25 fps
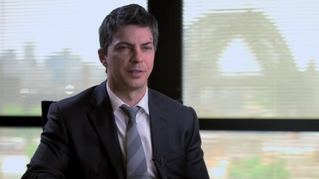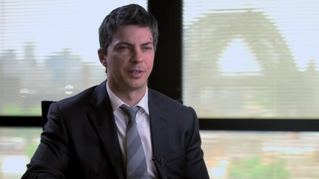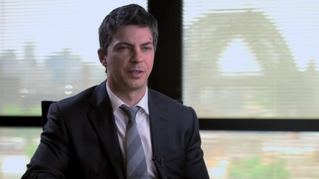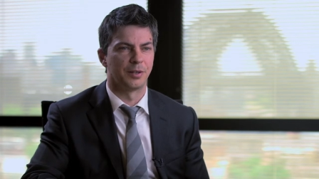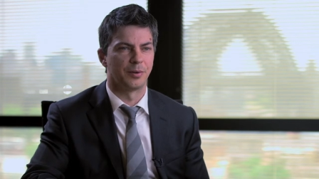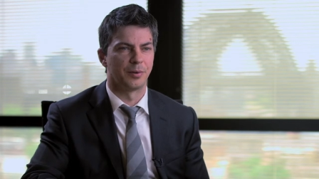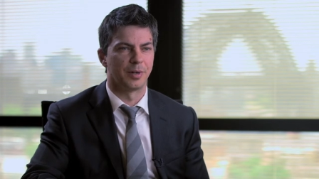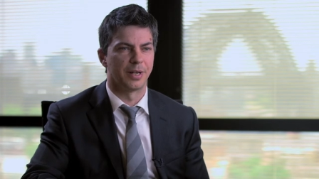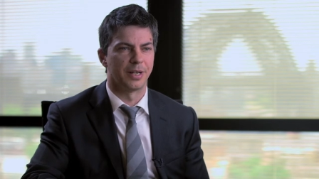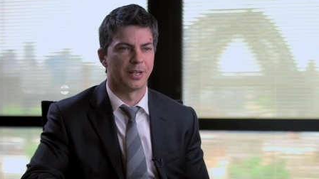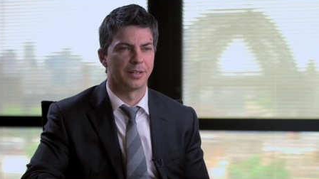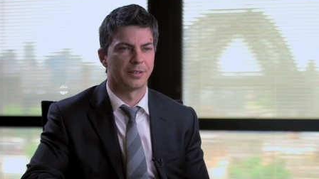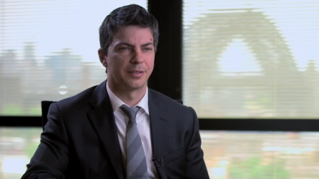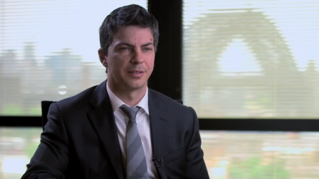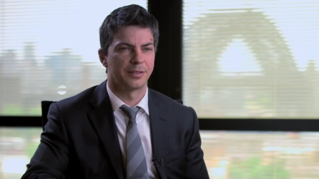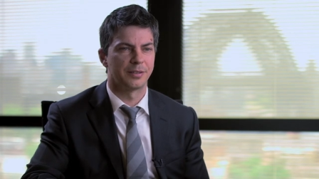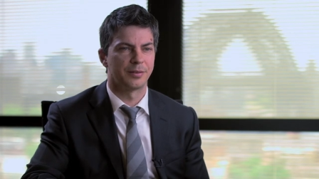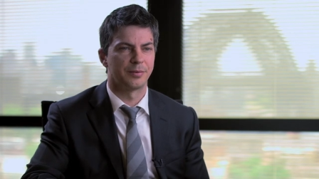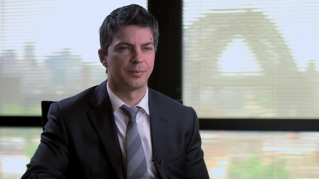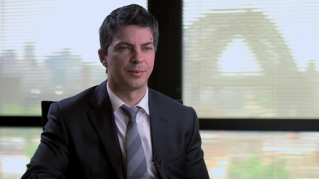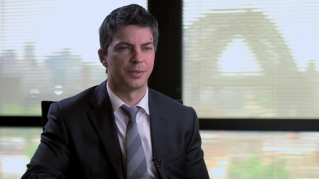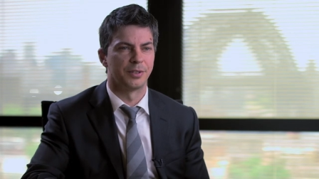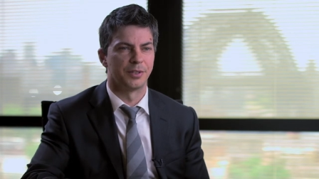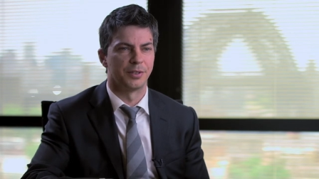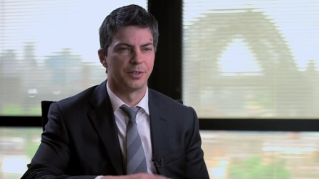the
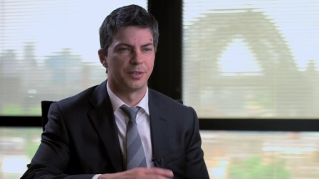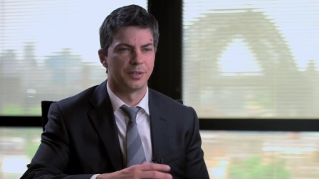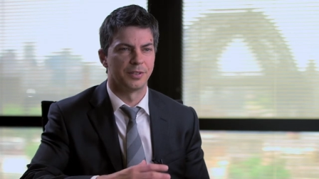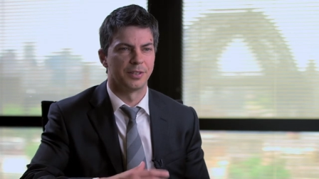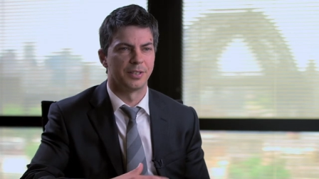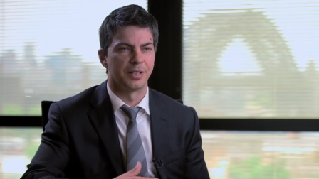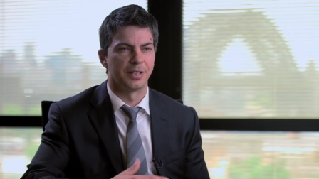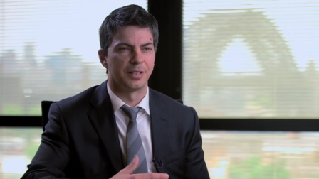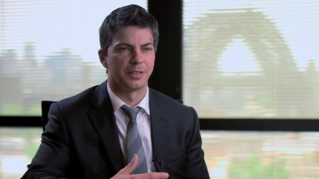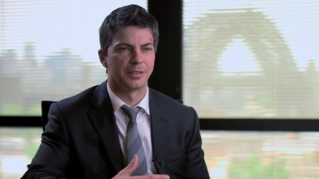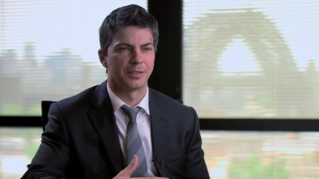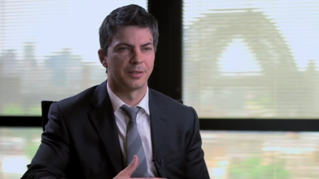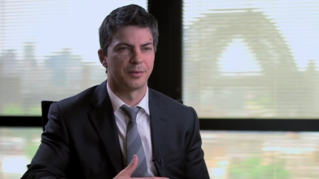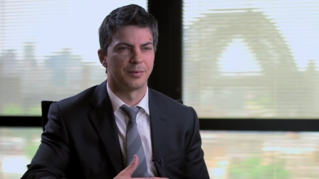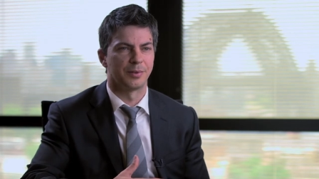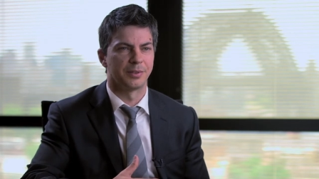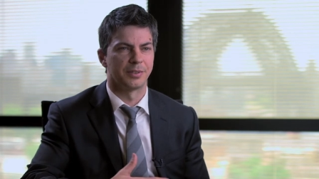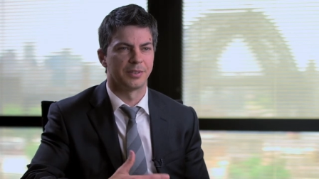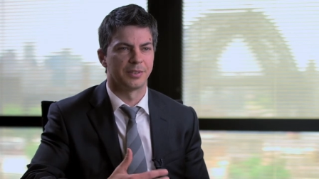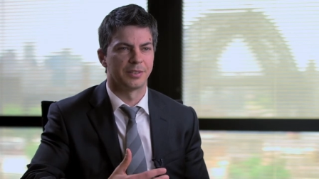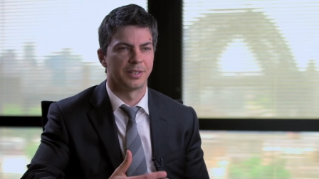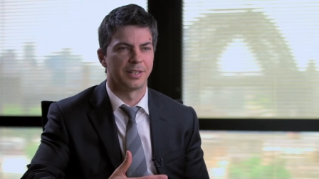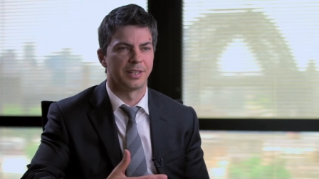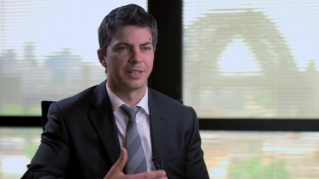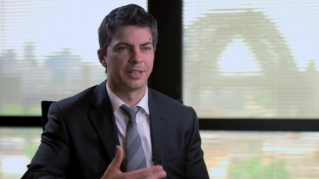US reducing its
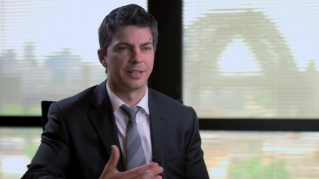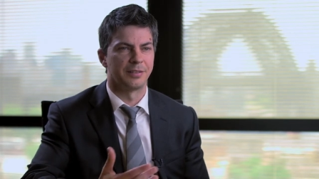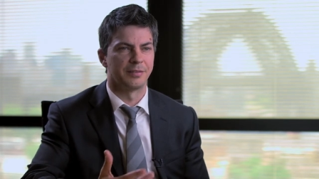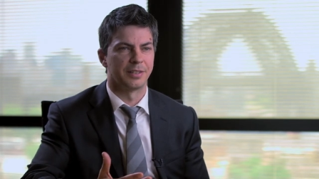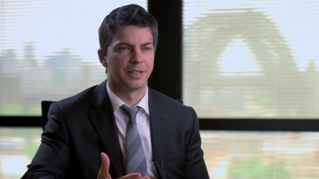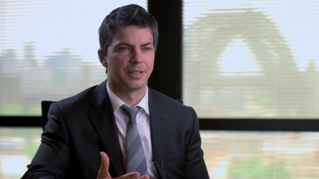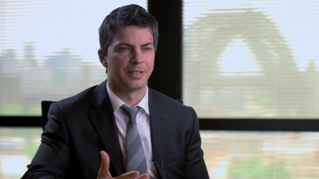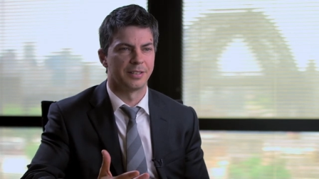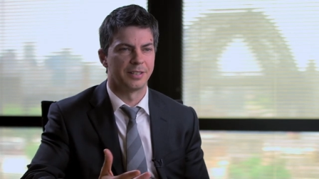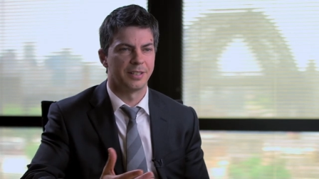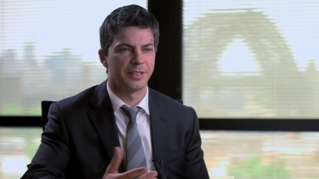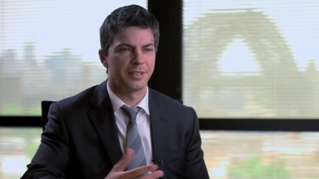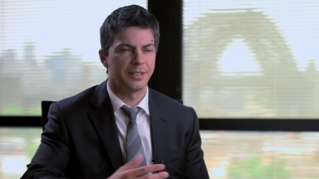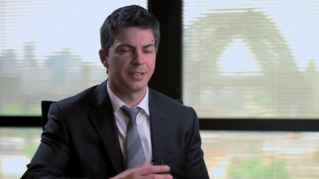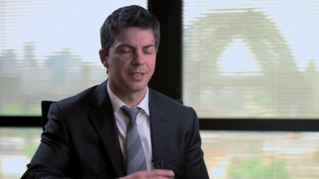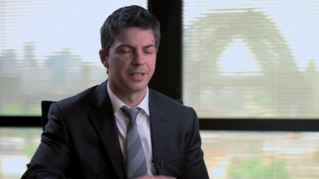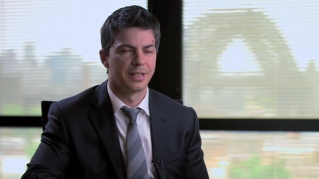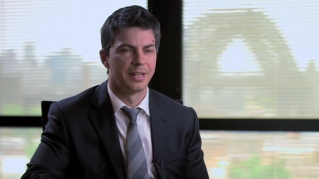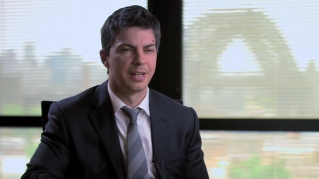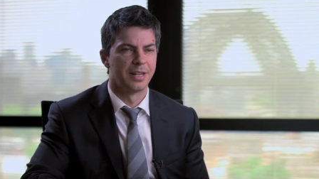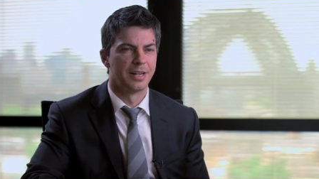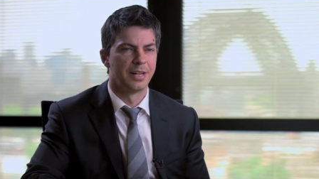quantitative easing.